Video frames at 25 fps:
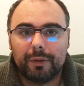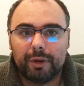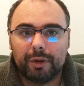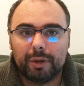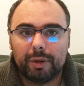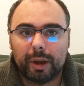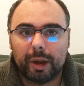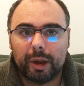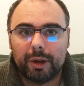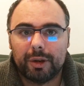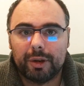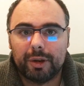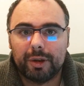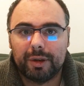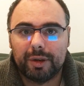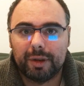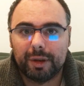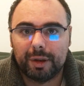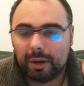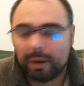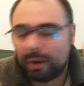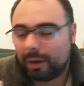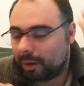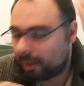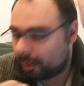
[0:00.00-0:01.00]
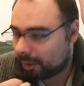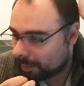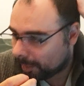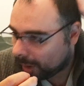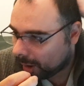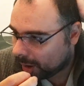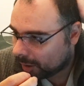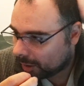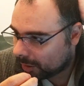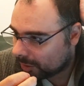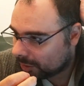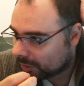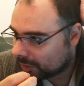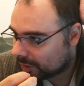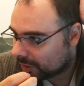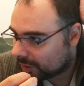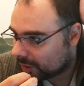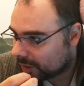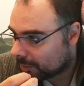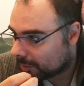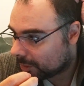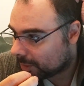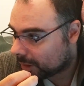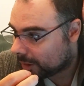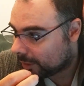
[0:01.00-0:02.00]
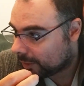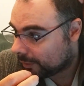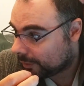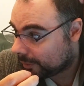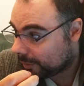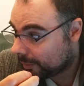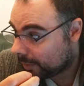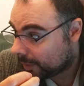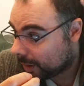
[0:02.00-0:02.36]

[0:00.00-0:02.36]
strategies in other models, namely